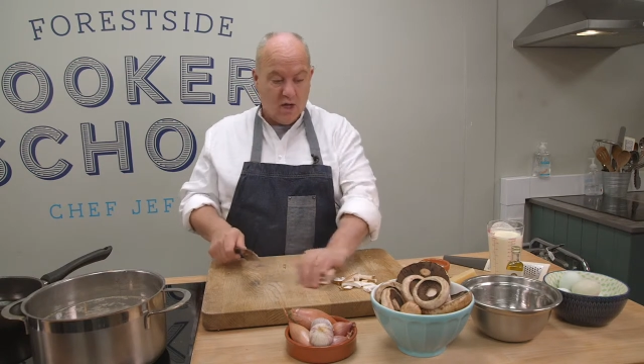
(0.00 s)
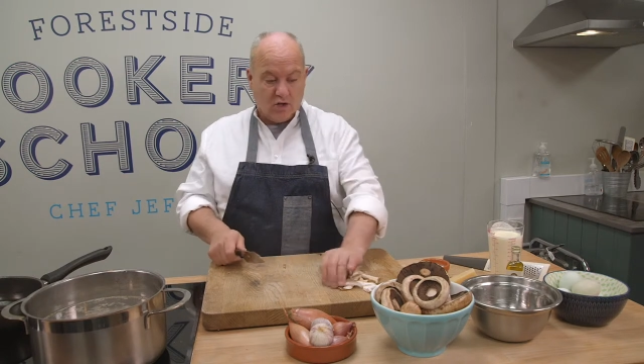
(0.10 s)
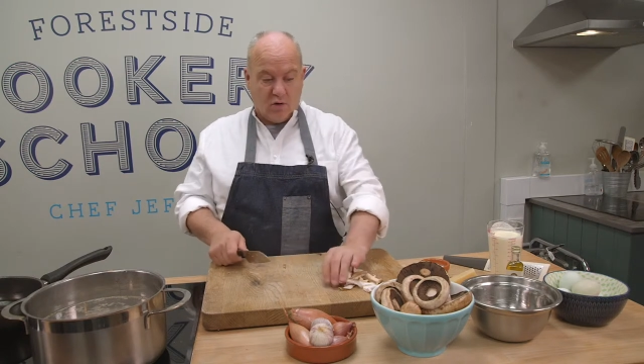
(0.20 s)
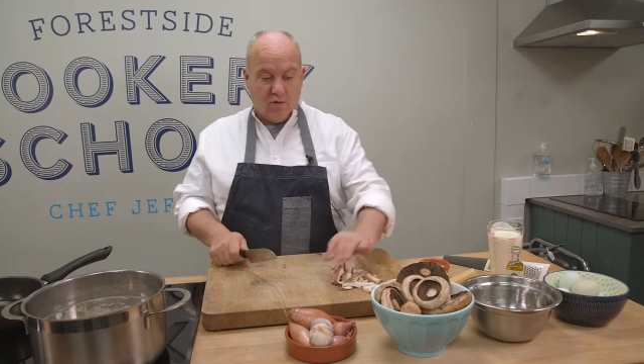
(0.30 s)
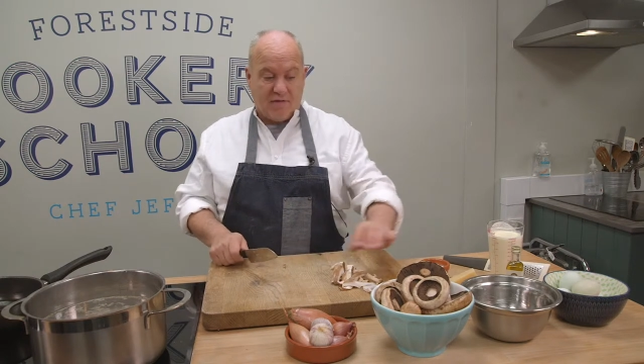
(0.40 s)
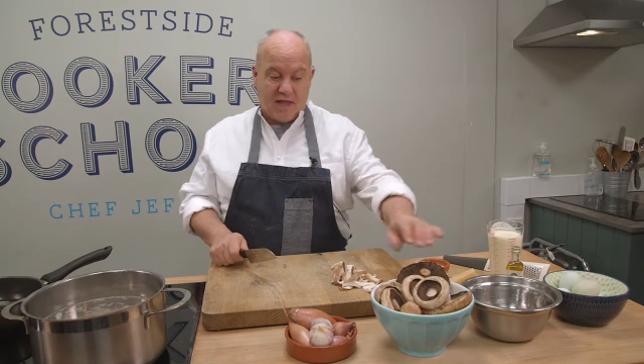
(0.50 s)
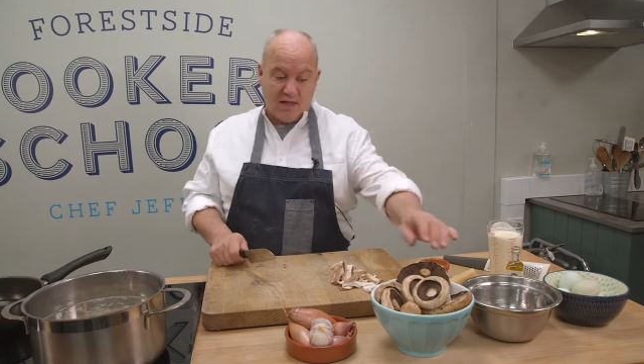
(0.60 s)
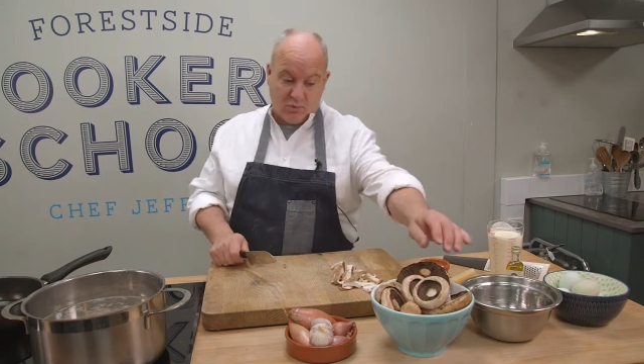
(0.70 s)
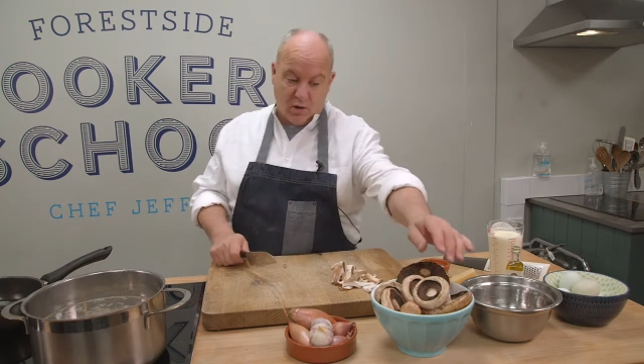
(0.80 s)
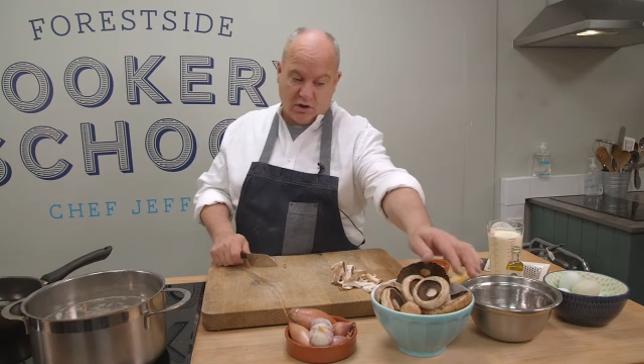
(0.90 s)
So the whole thing
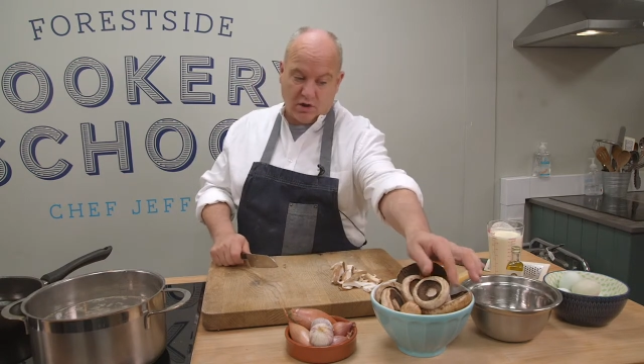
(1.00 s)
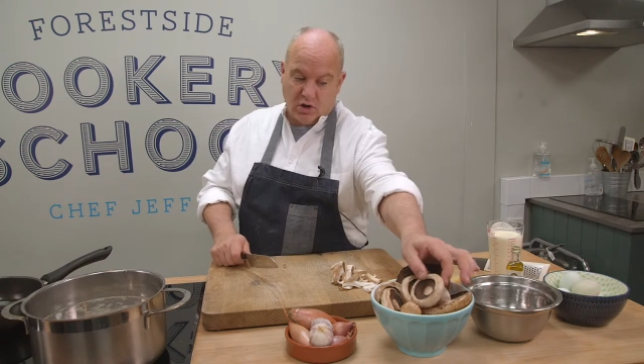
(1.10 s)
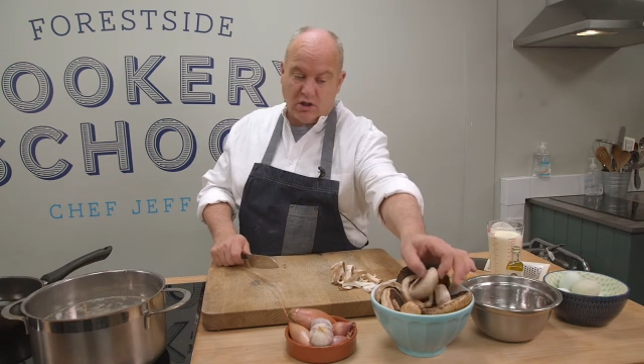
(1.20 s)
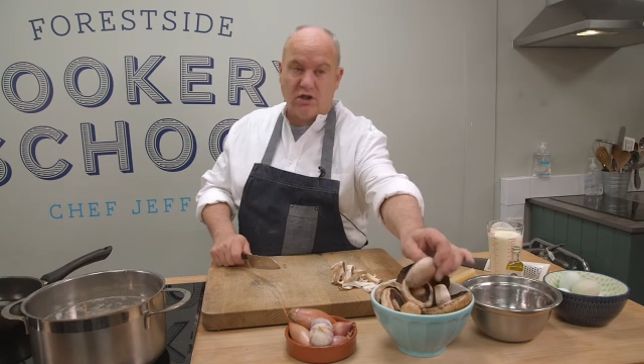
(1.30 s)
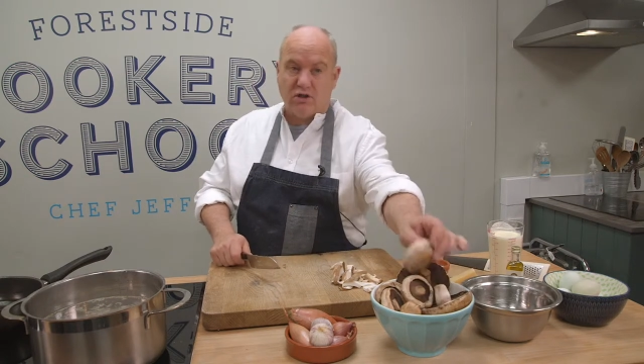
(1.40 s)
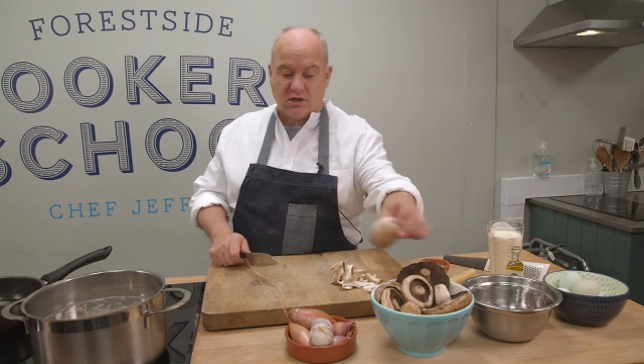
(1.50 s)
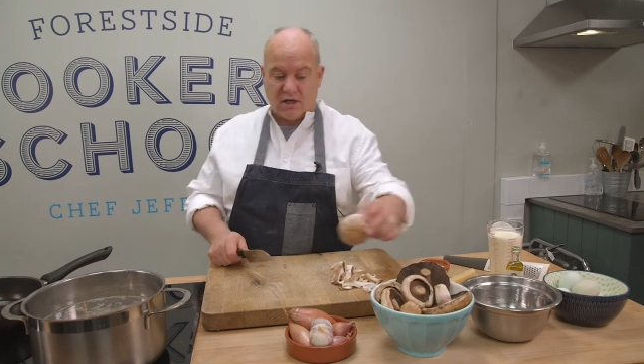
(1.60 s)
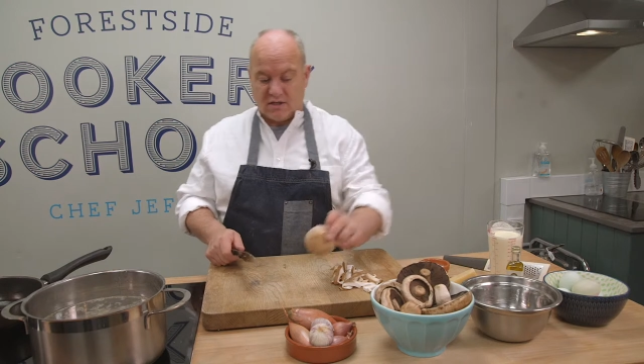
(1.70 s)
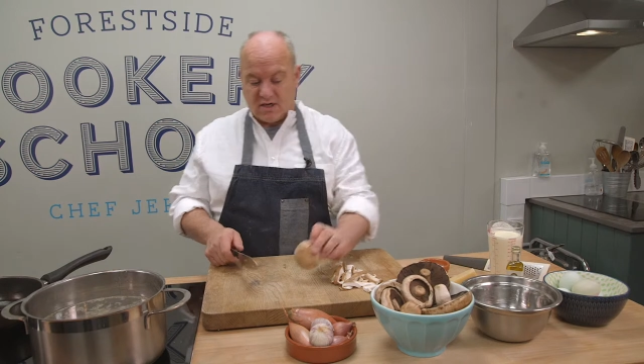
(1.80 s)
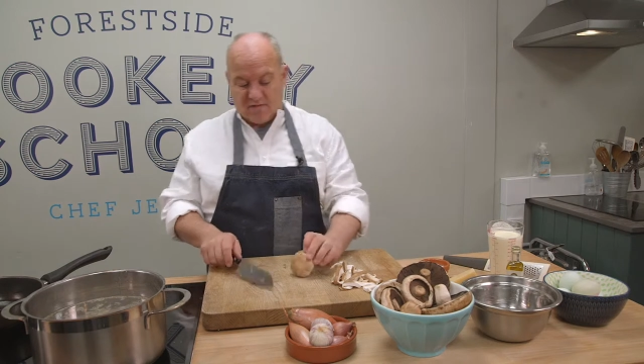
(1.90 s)
is what you do is you just
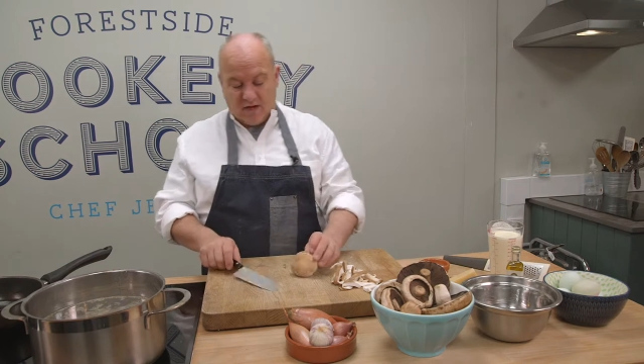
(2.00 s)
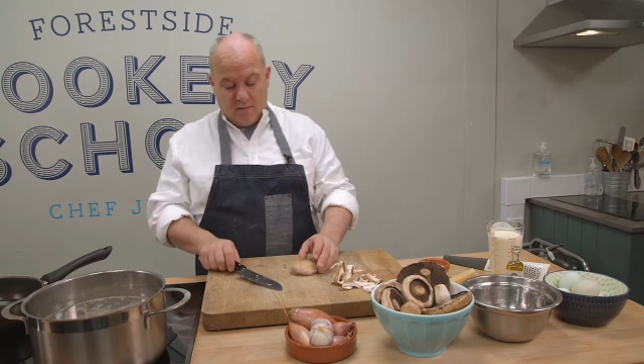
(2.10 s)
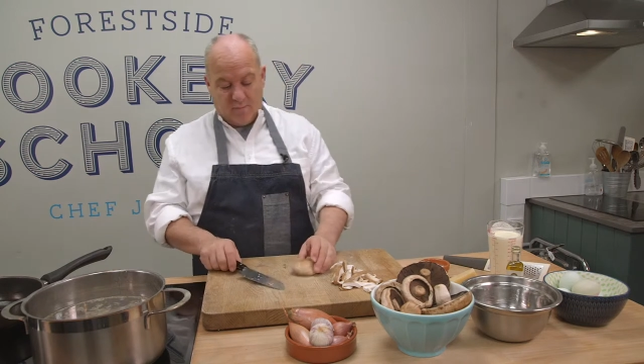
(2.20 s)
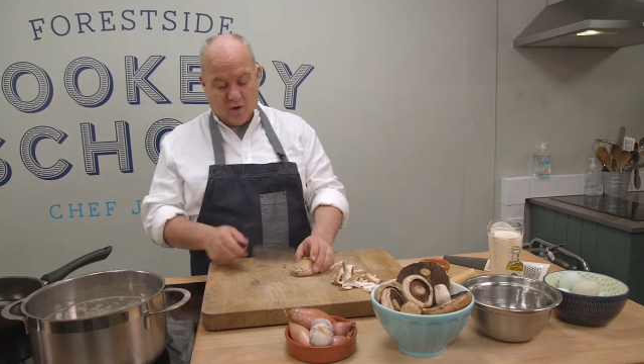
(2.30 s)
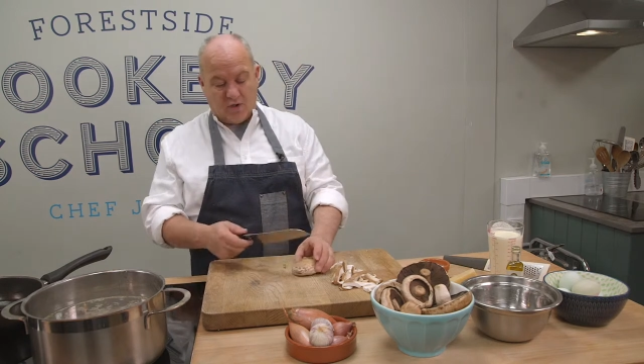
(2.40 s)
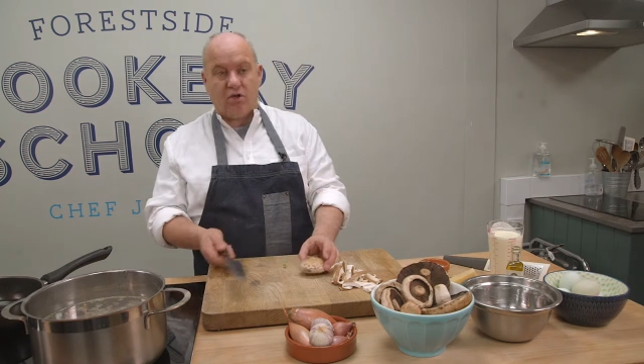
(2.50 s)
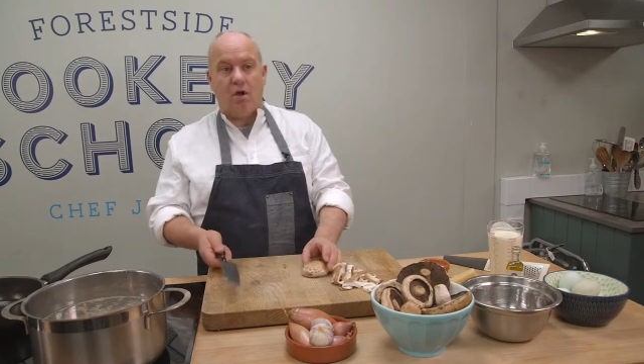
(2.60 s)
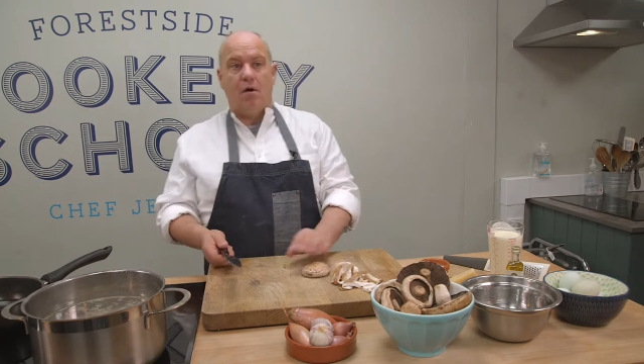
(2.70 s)
get yourself a little brush,